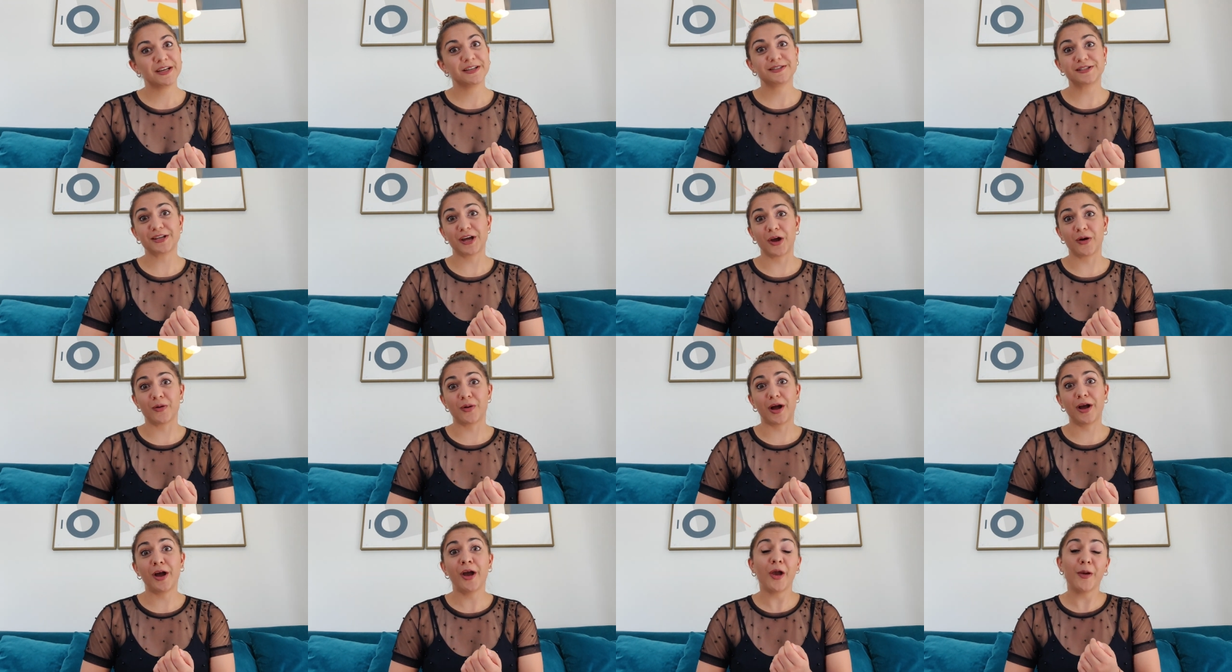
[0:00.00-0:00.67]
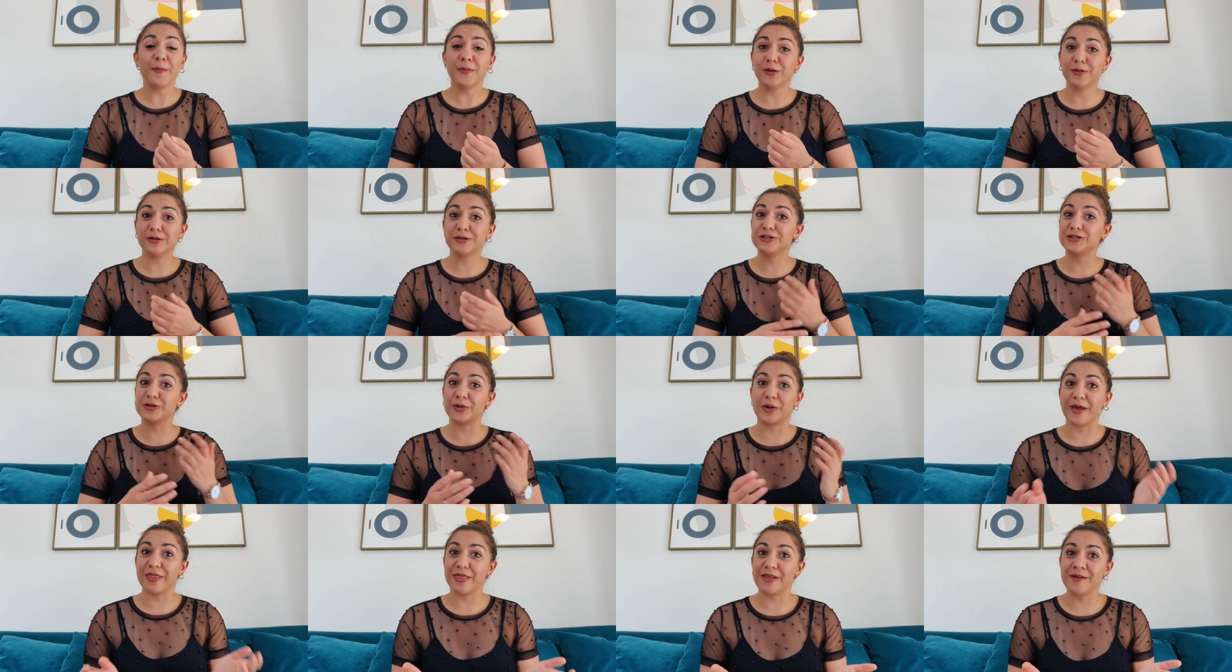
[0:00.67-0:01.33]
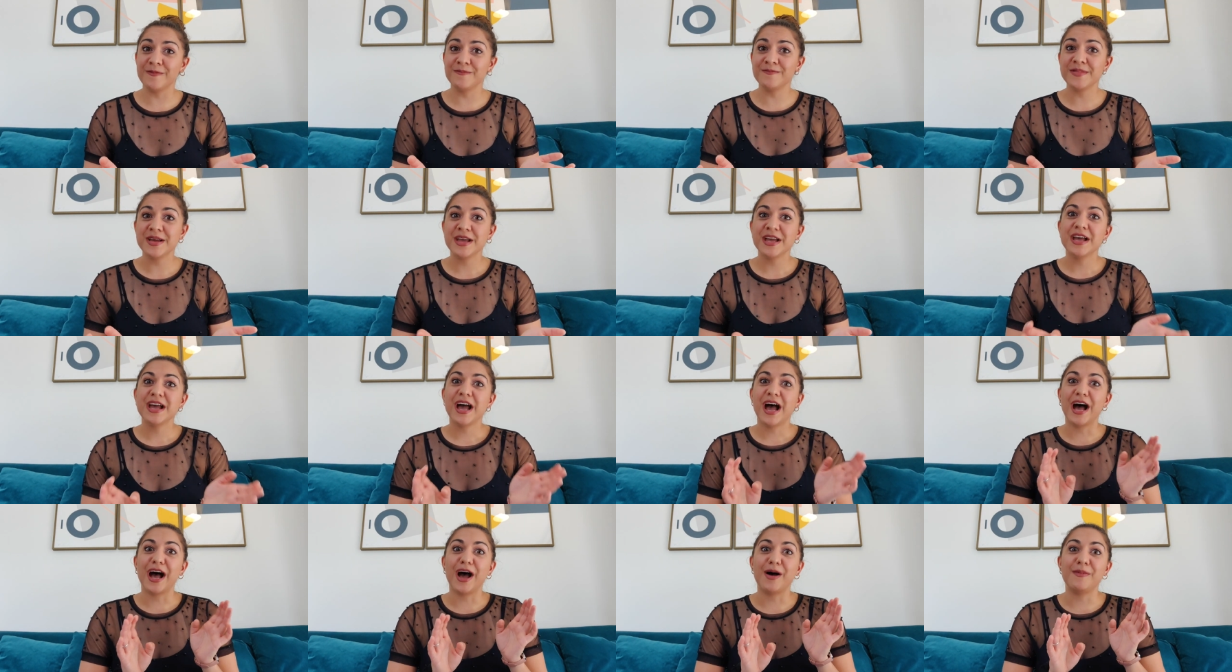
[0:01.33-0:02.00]
So I hope you enjoy them.
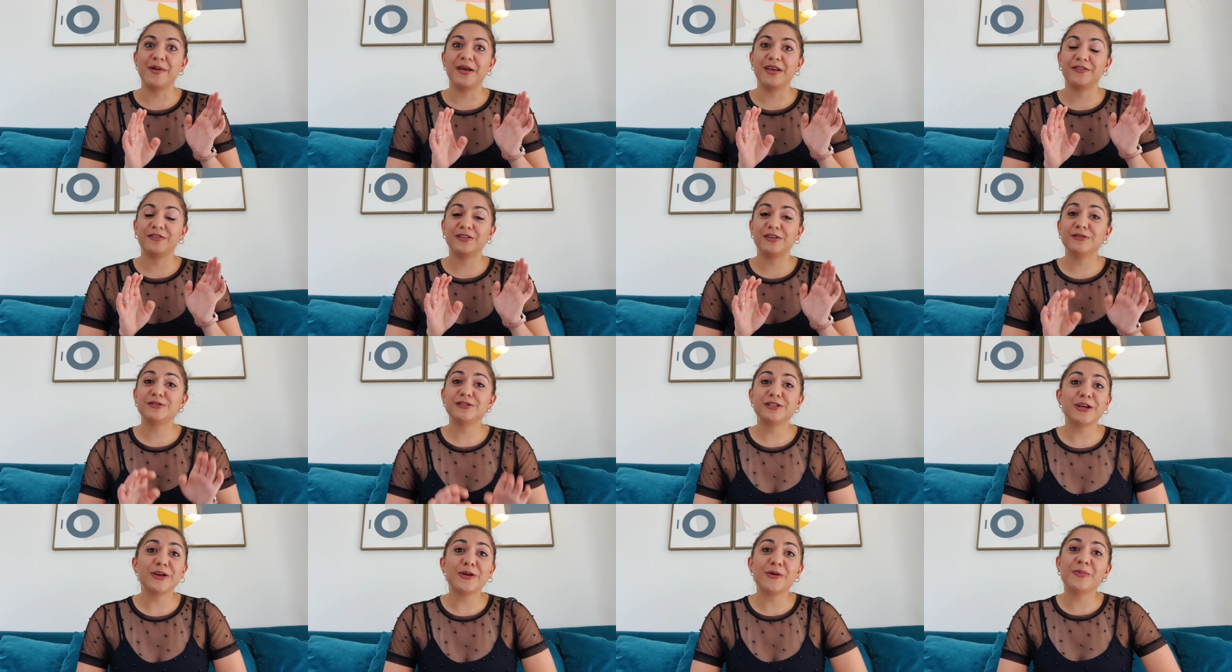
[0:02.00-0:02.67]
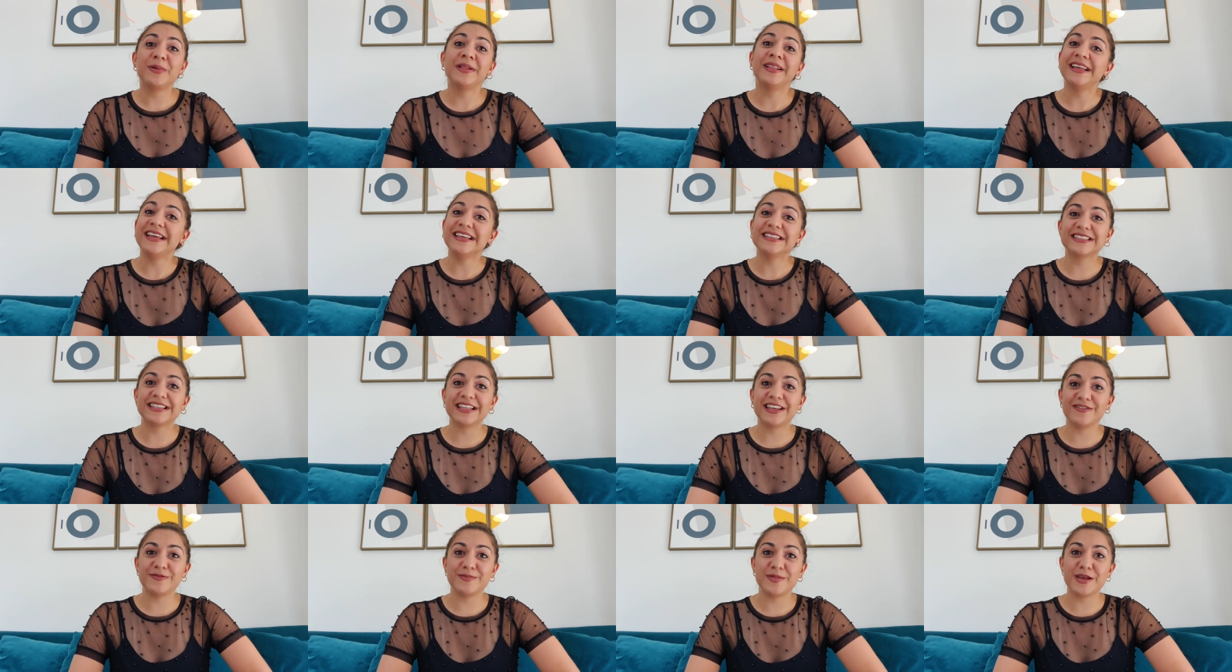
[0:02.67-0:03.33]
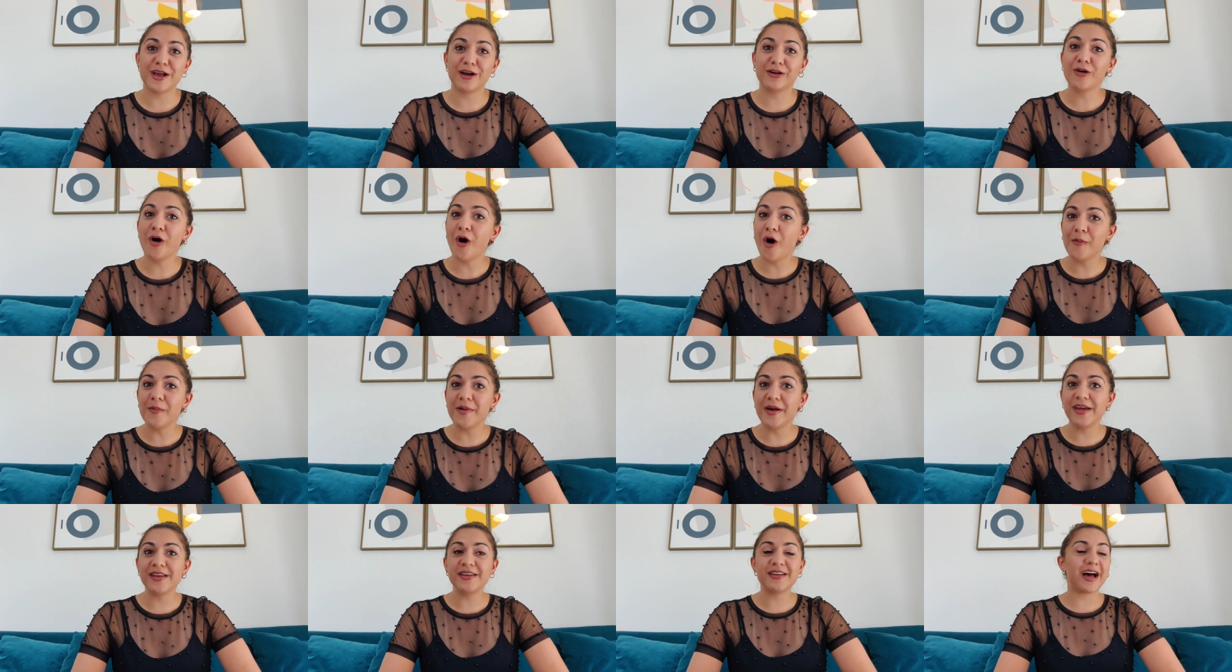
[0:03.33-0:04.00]
Um, if you do, please leave me a
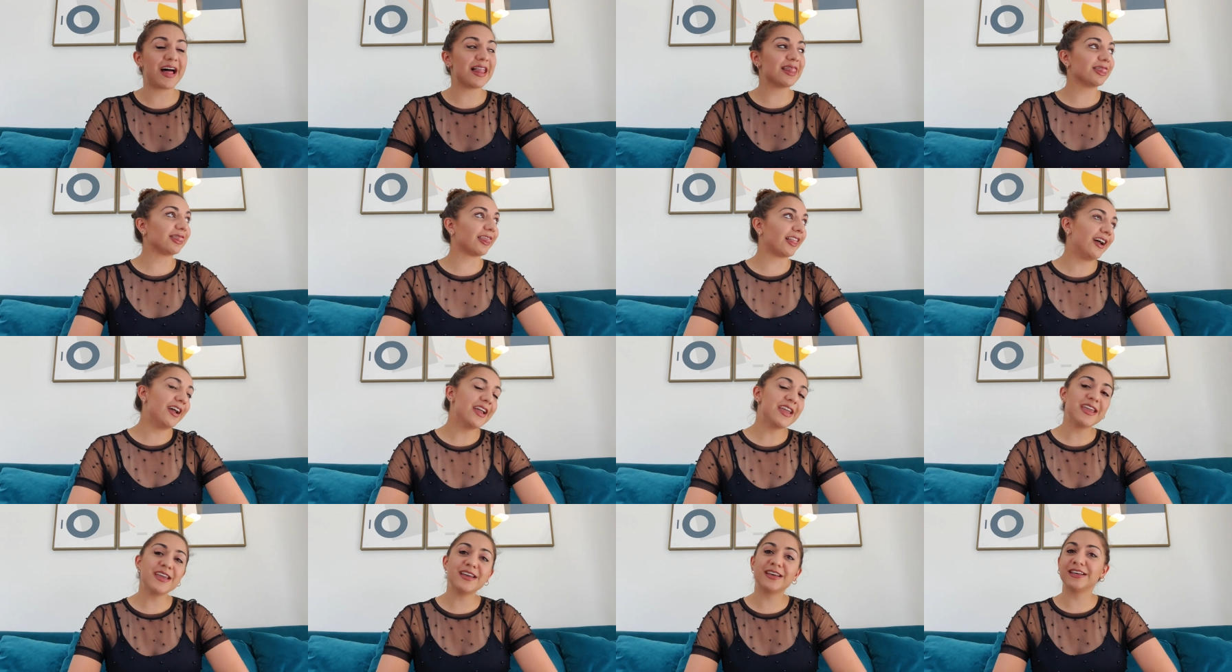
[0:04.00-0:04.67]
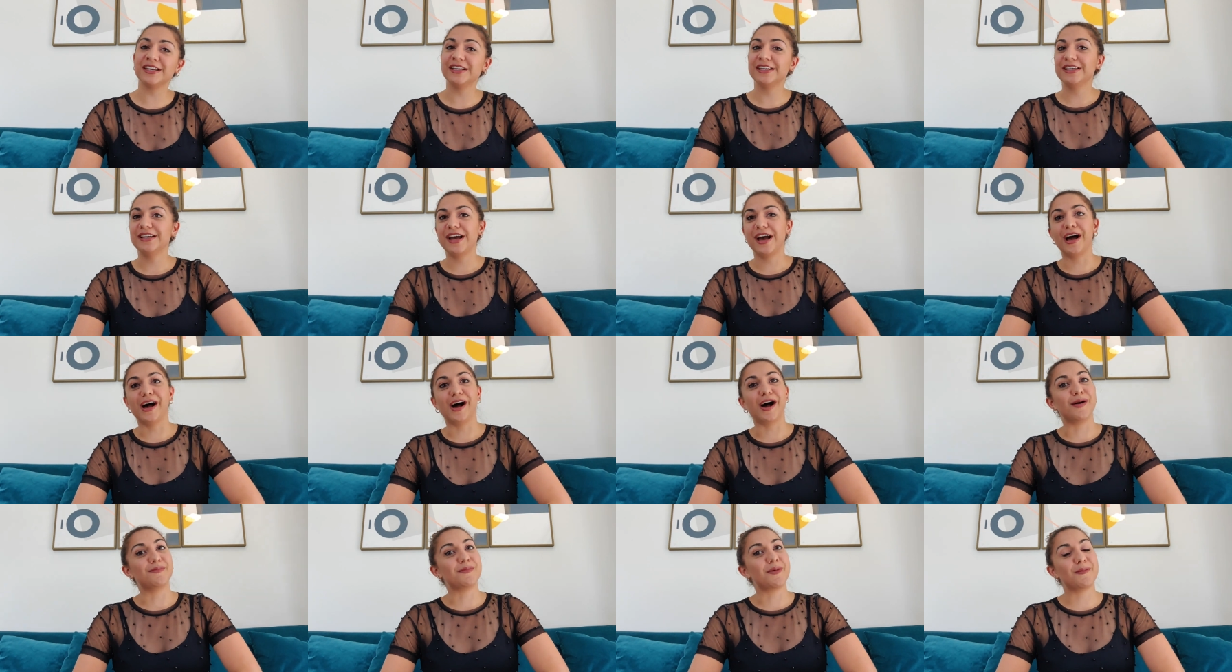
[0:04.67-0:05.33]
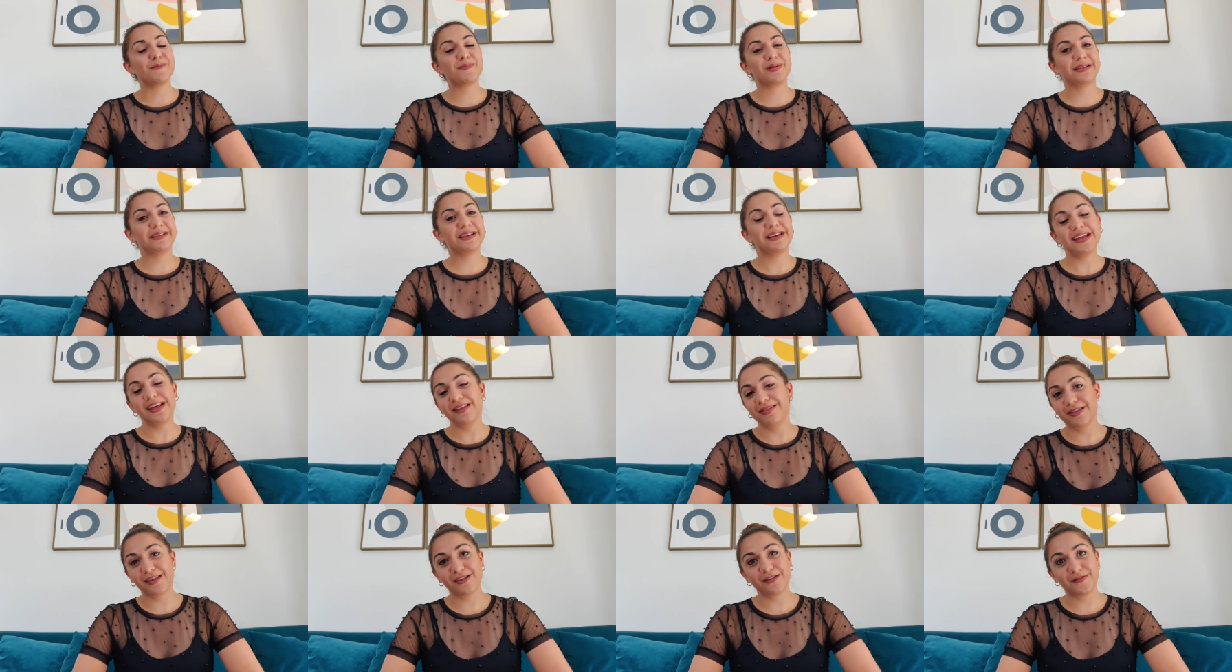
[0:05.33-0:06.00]
comment, a like um,
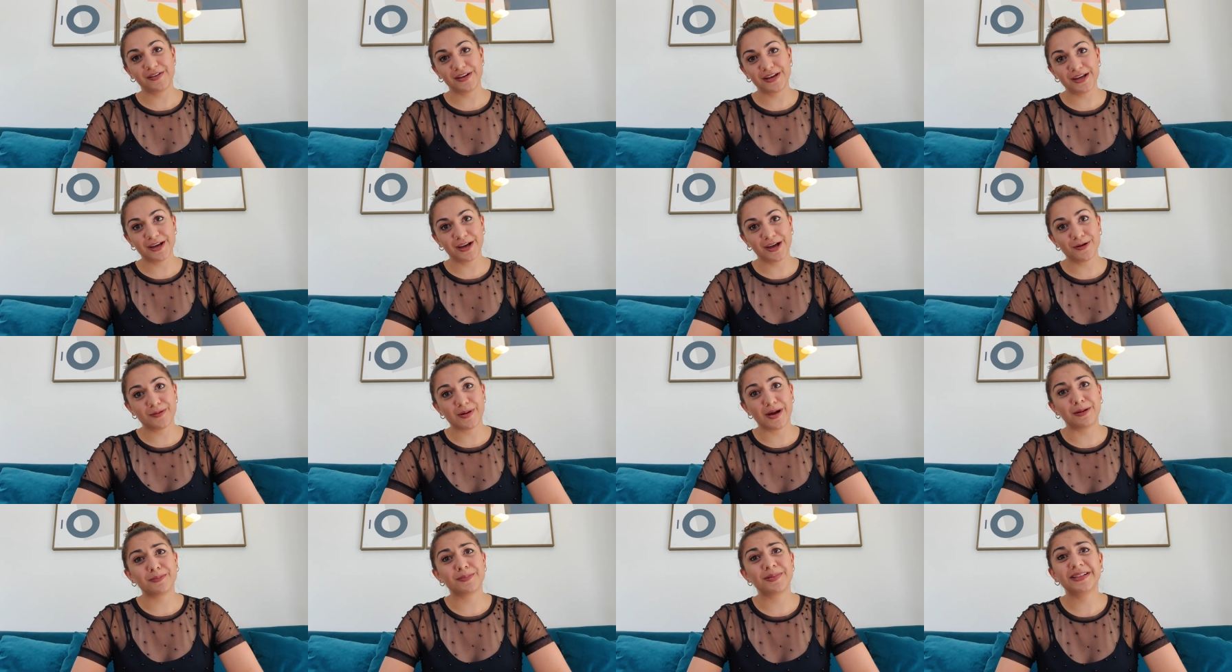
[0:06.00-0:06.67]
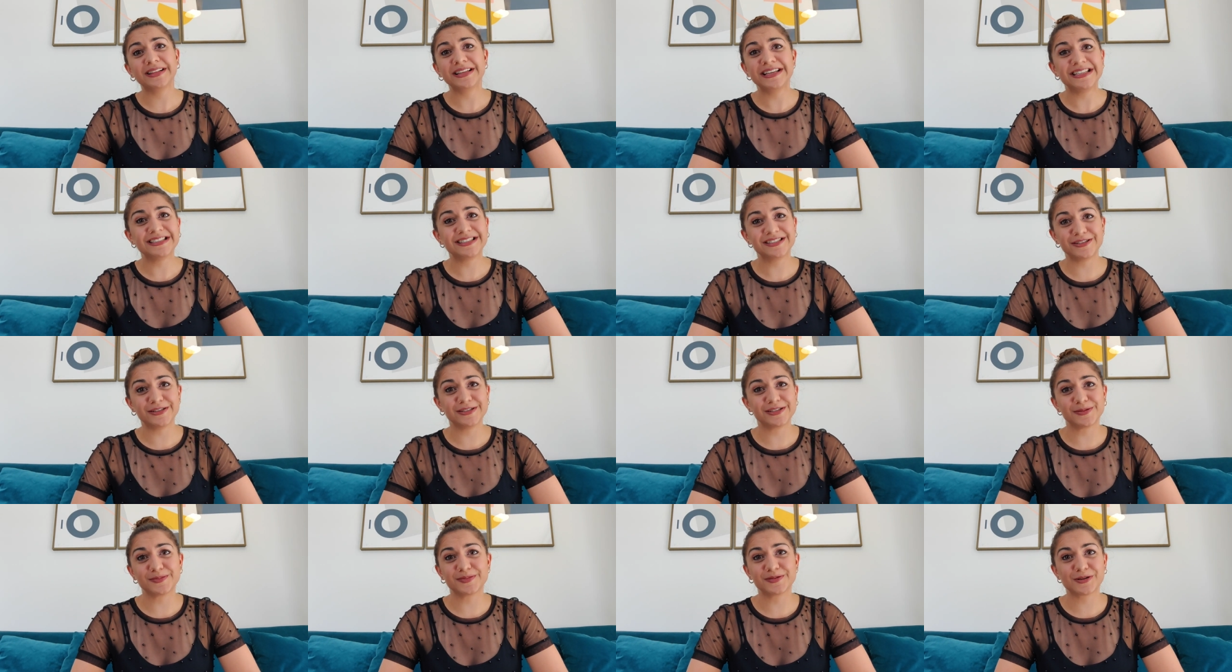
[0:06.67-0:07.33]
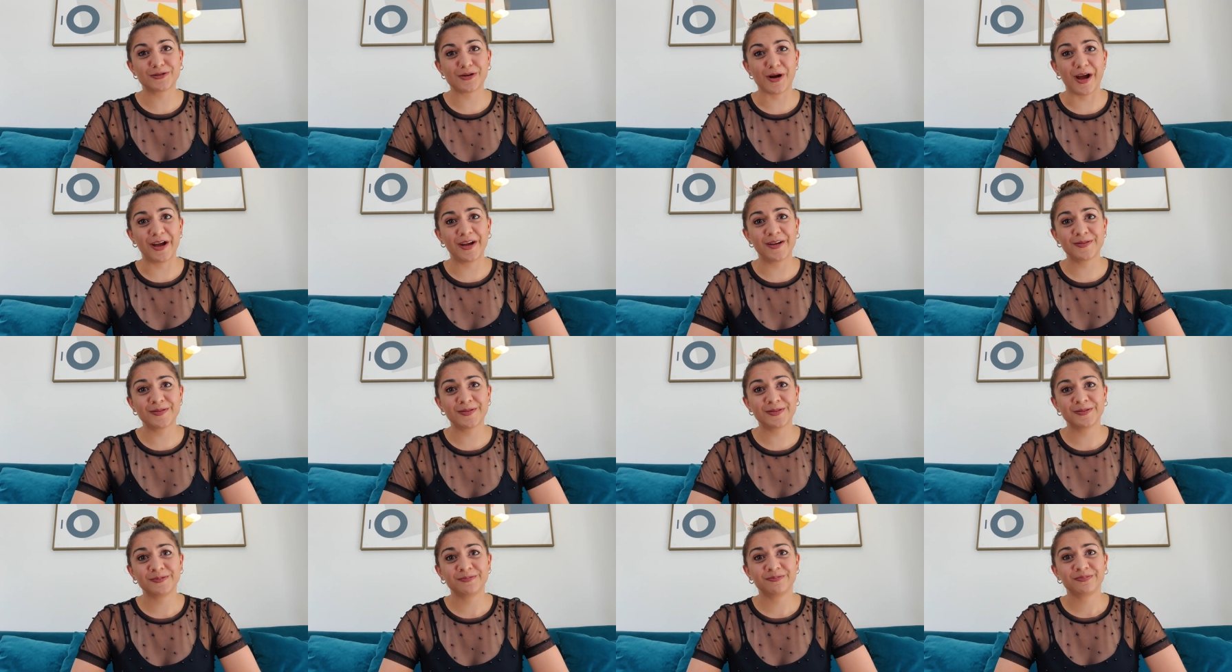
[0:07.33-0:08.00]
beneath this video and please do subscribe.